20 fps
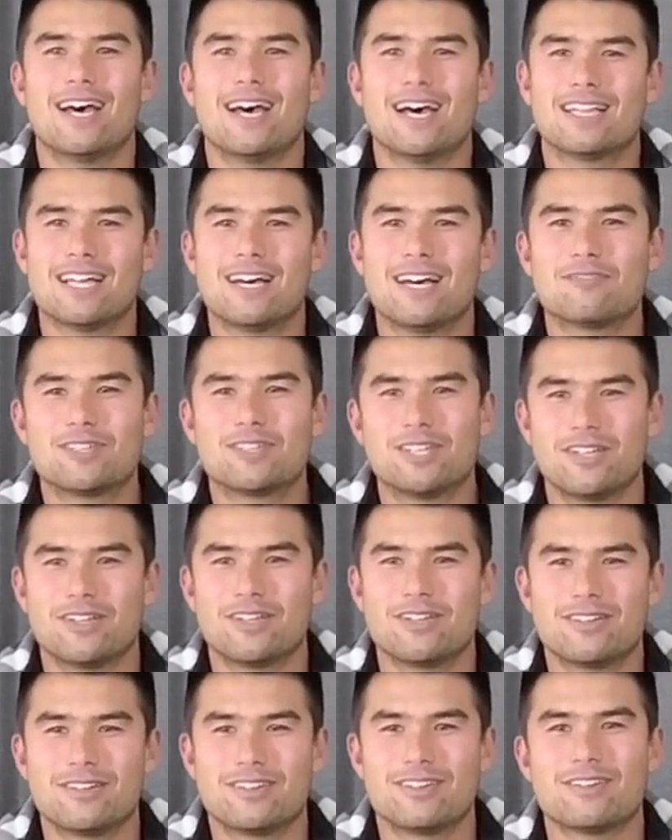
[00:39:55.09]
I'd love
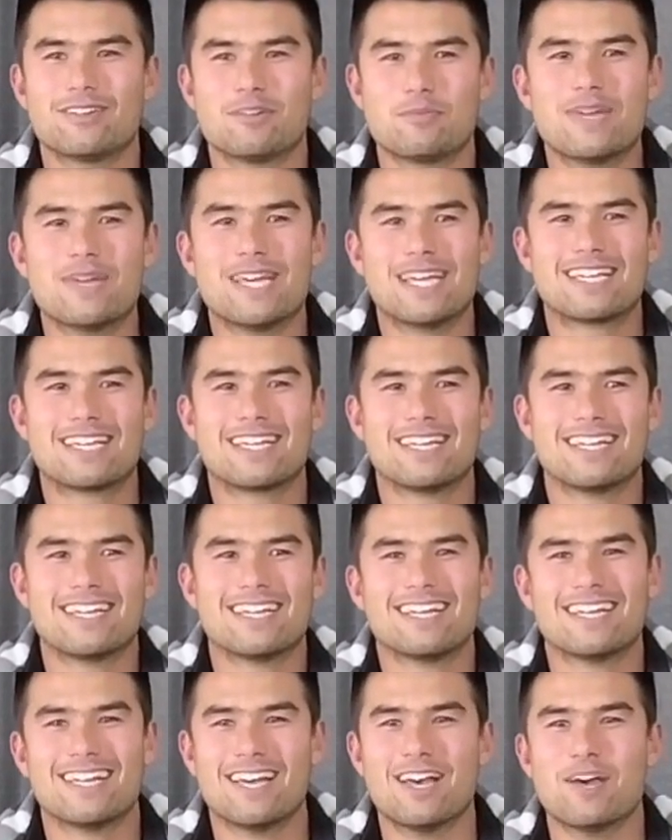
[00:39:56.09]
to pick
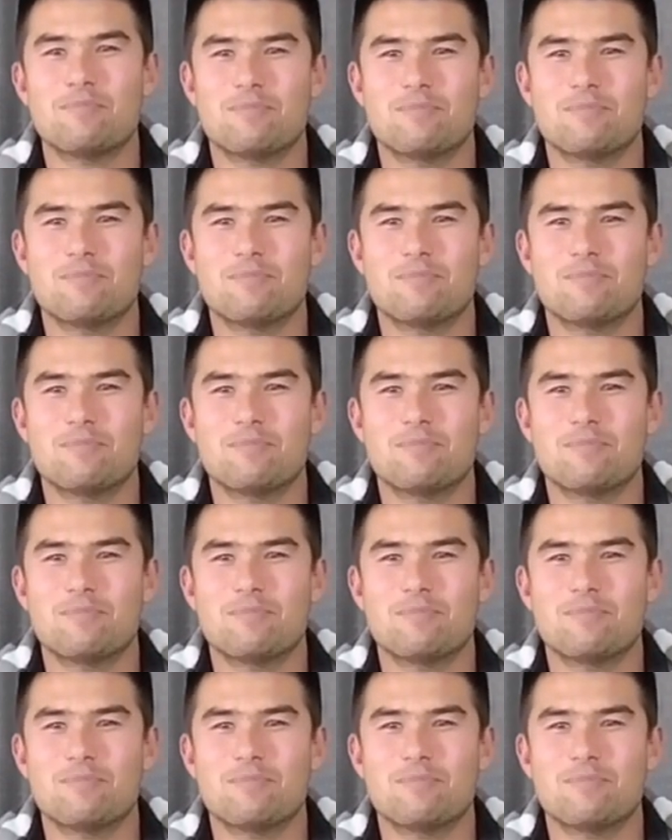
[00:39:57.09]
a